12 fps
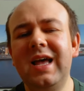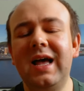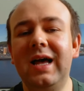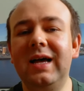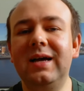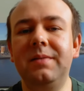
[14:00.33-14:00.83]

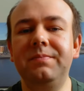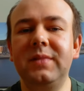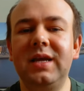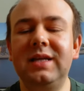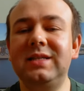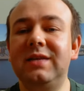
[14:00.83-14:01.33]
Um,
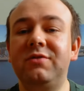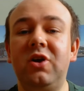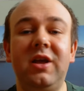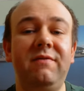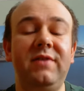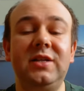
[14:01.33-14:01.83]
instead of
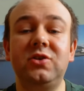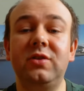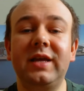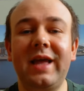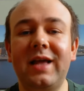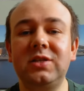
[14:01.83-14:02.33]
cooking things
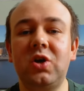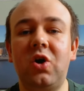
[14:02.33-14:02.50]
on the gas